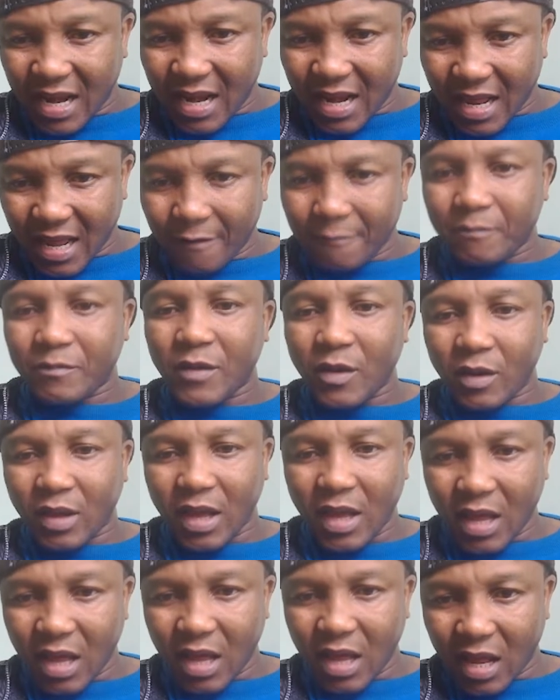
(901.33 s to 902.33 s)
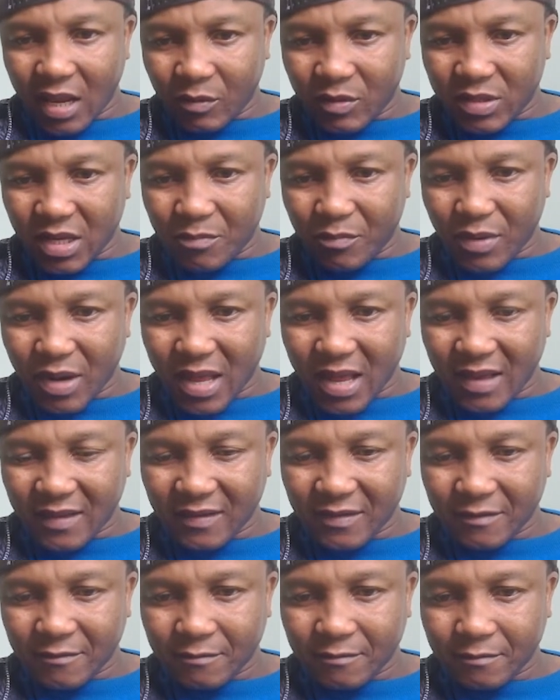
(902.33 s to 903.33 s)
in here. Okay, and then we say
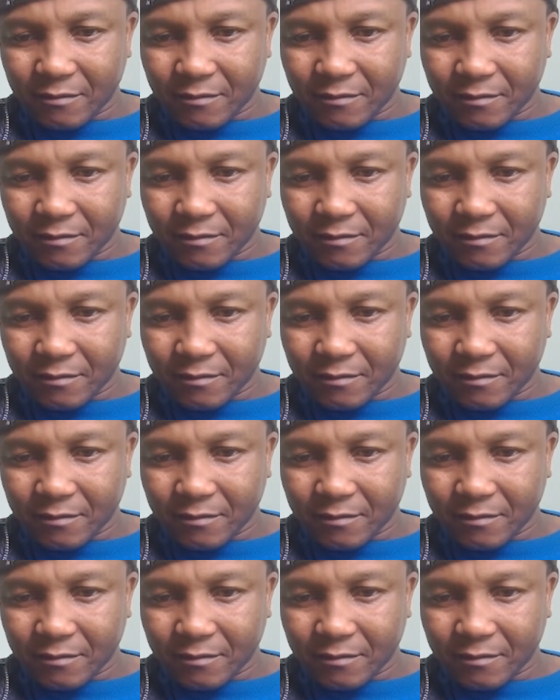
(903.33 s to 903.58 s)
plus.